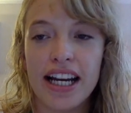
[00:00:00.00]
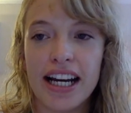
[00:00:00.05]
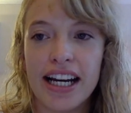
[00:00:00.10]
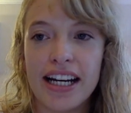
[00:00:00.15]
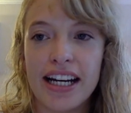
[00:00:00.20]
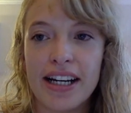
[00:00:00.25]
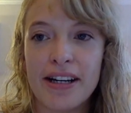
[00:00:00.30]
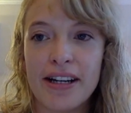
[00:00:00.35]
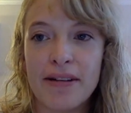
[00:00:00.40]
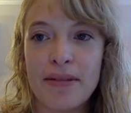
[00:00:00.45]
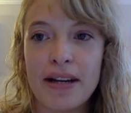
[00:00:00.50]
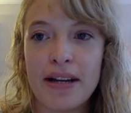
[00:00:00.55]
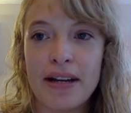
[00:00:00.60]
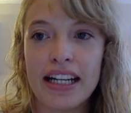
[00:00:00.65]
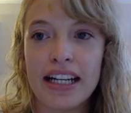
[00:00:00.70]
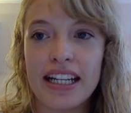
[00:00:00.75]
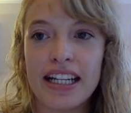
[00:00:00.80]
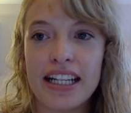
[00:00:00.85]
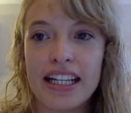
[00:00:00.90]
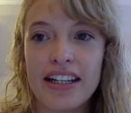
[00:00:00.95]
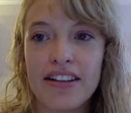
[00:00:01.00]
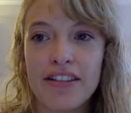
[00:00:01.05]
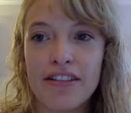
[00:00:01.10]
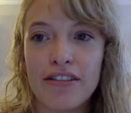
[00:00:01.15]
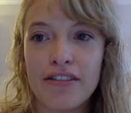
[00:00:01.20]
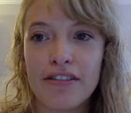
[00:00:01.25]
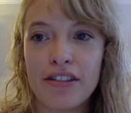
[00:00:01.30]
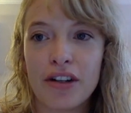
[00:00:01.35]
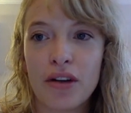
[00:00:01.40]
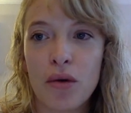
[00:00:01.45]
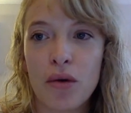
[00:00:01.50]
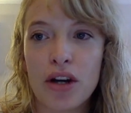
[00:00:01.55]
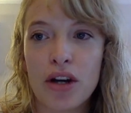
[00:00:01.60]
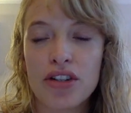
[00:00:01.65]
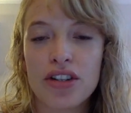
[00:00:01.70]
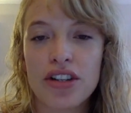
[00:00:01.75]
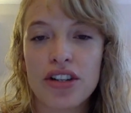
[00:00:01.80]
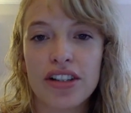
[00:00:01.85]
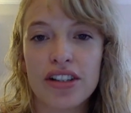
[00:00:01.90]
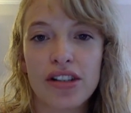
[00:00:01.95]
any
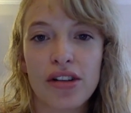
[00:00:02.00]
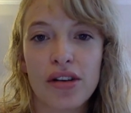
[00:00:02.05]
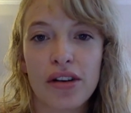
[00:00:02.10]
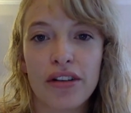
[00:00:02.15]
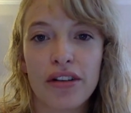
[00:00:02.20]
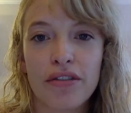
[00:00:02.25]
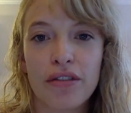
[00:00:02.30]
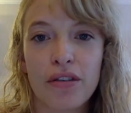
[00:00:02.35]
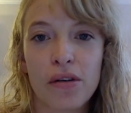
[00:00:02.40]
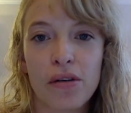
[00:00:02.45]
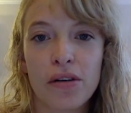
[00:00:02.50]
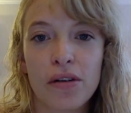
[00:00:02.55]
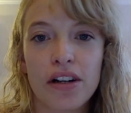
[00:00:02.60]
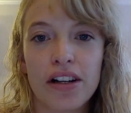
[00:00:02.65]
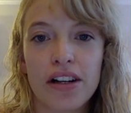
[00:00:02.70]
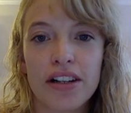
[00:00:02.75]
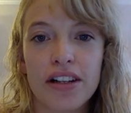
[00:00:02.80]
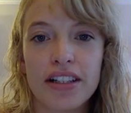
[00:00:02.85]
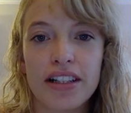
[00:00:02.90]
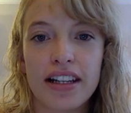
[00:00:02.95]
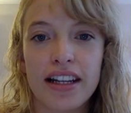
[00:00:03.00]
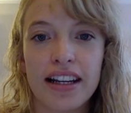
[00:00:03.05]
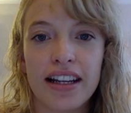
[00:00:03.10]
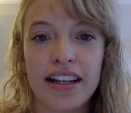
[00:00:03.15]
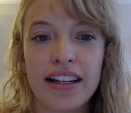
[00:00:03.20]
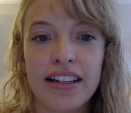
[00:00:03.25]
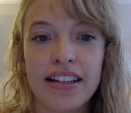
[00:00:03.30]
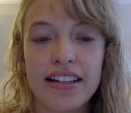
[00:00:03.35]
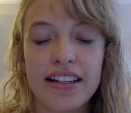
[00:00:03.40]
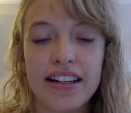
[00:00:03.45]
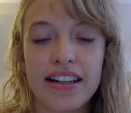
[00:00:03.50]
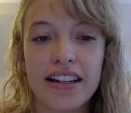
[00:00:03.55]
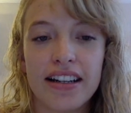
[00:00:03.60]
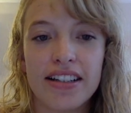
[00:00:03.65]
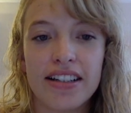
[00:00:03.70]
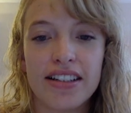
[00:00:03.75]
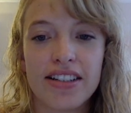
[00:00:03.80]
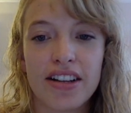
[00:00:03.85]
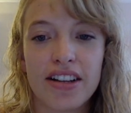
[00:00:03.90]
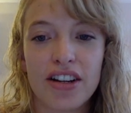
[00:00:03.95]
questions going forward and
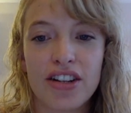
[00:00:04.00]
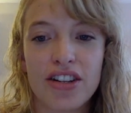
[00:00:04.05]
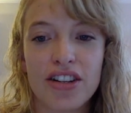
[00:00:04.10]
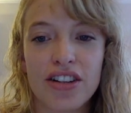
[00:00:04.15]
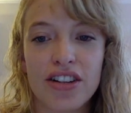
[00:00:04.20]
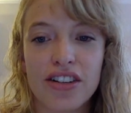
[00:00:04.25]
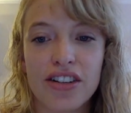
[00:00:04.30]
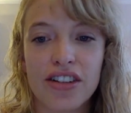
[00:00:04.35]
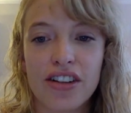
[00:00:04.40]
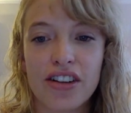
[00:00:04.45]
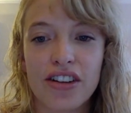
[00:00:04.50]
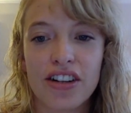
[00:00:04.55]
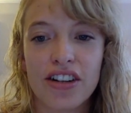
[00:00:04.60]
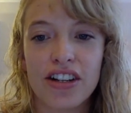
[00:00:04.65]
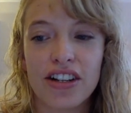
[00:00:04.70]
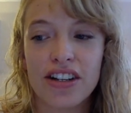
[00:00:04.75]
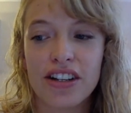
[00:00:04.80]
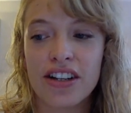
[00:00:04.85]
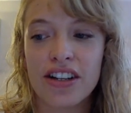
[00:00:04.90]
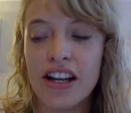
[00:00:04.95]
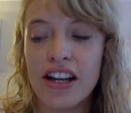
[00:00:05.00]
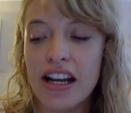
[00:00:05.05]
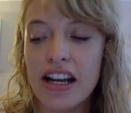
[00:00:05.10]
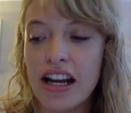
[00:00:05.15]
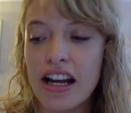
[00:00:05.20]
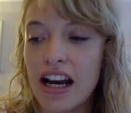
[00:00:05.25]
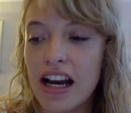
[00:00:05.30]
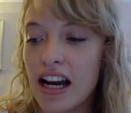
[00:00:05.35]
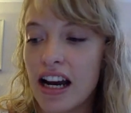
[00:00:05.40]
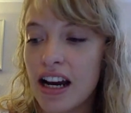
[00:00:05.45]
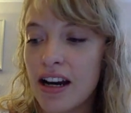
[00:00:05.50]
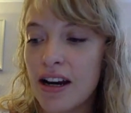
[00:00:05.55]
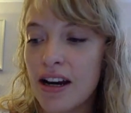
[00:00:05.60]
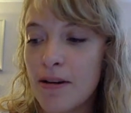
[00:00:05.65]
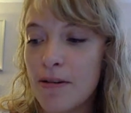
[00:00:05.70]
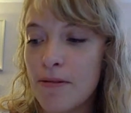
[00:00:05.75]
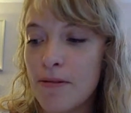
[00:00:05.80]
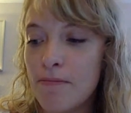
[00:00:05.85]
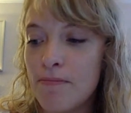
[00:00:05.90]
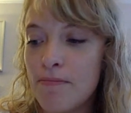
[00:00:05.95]
discussion on
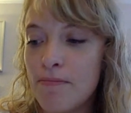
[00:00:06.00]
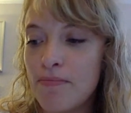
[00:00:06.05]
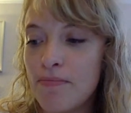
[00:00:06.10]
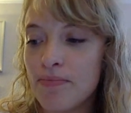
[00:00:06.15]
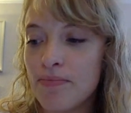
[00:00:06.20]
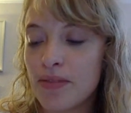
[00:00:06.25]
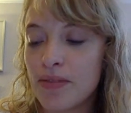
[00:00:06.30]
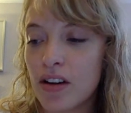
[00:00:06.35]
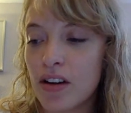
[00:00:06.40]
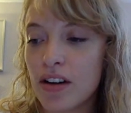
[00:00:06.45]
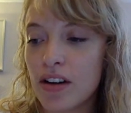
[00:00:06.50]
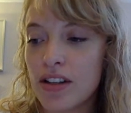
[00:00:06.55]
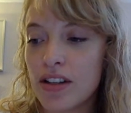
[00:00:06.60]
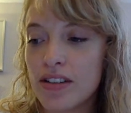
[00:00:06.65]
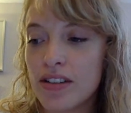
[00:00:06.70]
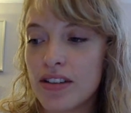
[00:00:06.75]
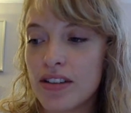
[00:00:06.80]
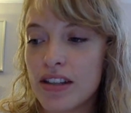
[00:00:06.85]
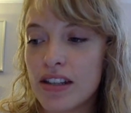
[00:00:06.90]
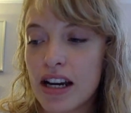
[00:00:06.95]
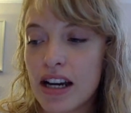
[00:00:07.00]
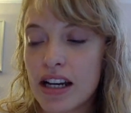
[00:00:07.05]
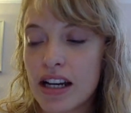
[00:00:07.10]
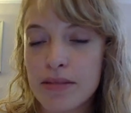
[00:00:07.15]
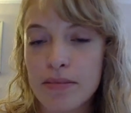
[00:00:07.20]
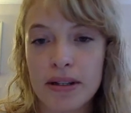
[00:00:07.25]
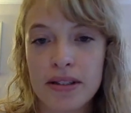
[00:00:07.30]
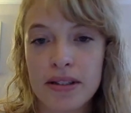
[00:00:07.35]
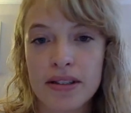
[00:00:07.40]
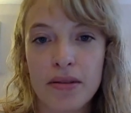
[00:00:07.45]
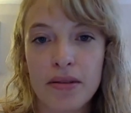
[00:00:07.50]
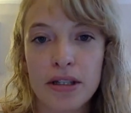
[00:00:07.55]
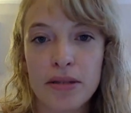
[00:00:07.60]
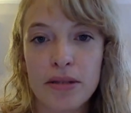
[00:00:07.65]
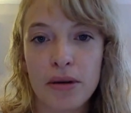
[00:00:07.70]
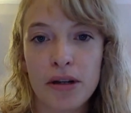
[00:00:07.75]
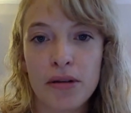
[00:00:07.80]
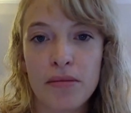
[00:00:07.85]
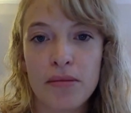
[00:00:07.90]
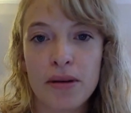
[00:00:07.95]
the aspects that we
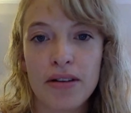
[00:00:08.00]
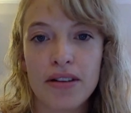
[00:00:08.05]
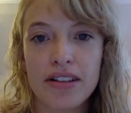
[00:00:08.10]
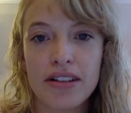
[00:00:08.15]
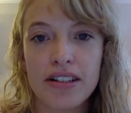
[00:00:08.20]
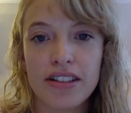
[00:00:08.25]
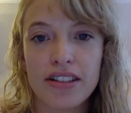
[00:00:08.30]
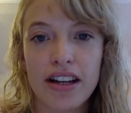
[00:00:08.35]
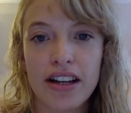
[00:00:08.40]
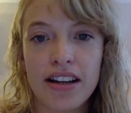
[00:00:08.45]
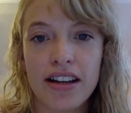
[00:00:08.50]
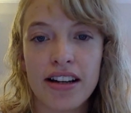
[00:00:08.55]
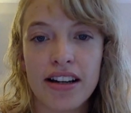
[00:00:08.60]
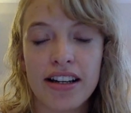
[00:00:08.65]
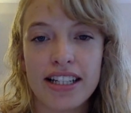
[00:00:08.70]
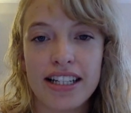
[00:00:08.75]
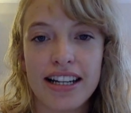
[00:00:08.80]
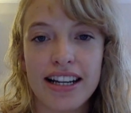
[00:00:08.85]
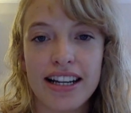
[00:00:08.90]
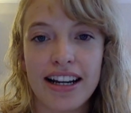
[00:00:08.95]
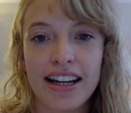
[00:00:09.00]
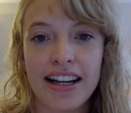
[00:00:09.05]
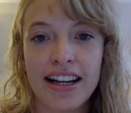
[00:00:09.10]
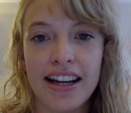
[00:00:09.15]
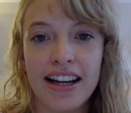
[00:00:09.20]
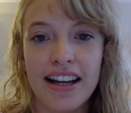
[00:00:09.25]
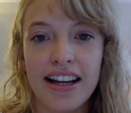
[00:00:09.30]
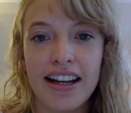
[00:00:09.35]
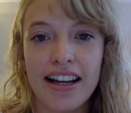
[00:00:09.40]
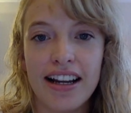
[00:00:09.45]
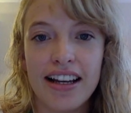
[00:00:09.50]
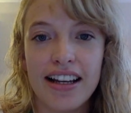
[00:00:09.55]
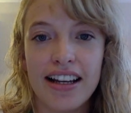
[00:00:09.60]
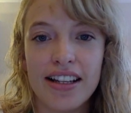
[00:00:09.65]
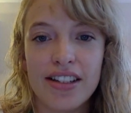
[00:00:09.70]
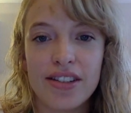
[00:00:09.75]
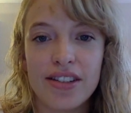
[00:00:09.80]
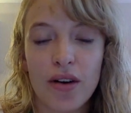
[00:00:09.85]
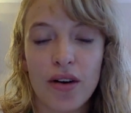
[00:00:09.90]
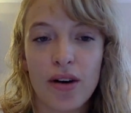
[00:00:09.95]
spoke about today.
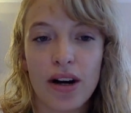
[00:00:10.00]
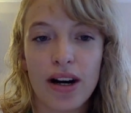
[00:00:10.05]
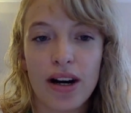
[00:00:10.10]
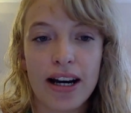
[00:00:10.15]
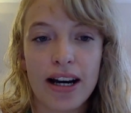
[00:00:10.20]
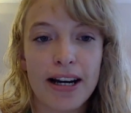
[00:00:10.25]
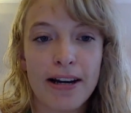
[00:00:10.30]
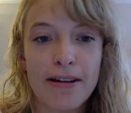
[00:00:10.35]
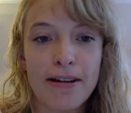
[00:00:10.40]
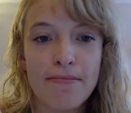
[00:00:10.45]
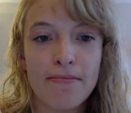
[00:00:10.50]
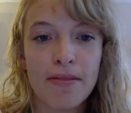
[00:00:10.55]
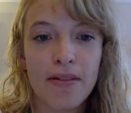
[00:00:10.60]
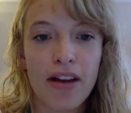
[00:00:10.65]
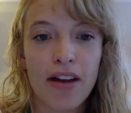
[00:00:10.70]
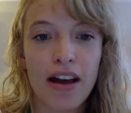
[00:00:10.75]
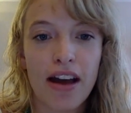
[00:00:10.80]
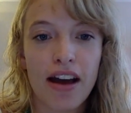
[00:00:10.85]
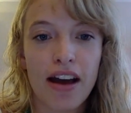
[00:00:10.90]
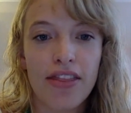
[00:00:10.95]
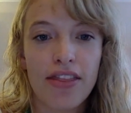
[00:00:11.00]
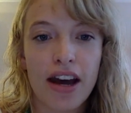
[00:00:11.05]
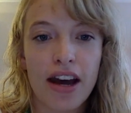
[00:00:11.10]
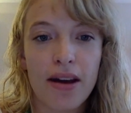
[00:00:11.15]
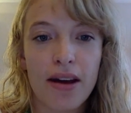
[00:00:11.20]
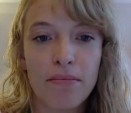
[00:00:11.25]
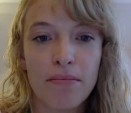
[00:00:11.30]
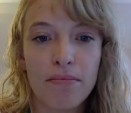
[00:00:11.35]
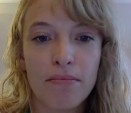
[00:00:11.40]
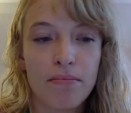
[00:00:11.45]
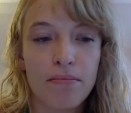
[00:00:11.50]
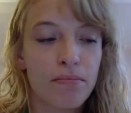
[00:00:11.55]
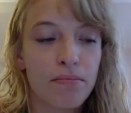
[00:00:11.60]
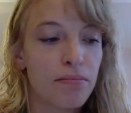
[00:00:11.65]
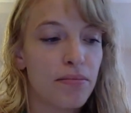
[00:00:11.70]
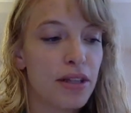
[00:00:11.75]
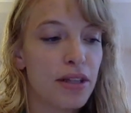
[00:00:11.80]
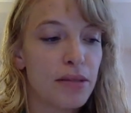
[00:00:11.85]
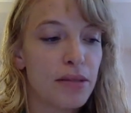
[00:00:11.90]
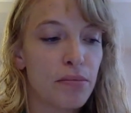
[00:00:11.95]
So at
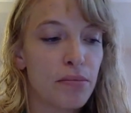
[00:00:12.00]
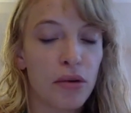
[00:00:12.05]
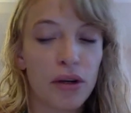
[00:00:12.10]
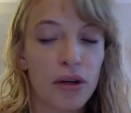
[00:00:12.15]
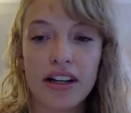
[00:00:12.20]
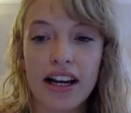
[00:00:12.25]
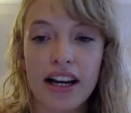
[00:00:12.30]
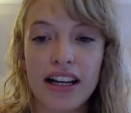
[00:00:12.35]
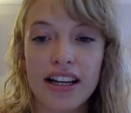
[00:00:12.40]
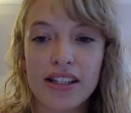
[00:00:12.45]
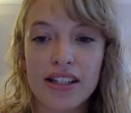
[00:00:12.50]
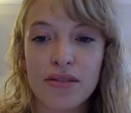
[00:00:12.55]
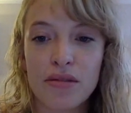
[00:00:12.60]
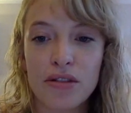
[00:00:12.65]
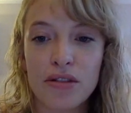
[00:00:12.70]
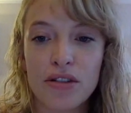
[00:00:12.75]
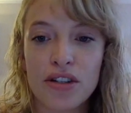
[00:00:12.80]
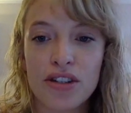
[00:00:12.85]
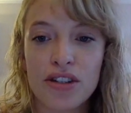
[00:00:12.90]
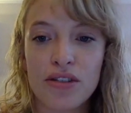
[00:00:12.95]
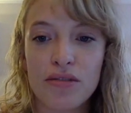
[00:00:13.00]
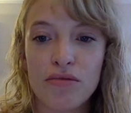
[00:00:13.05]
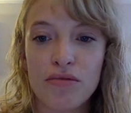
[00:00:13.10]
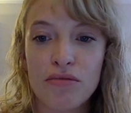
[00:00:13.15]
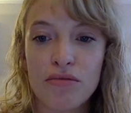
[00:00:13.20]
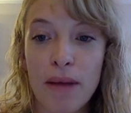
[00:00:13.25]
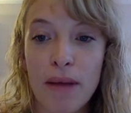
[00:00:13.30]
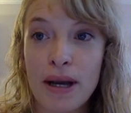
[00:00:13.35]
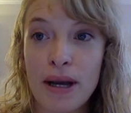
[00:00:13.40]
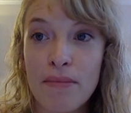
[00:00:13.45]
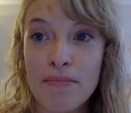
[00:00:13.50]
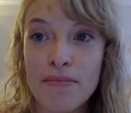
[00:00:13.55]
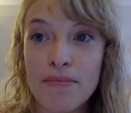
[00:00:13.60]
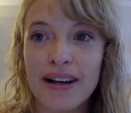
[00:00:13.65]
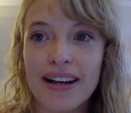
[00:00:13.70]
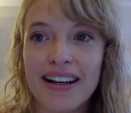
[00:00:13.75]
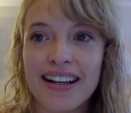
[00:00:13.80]
this point, I guess we'll just wrap it up.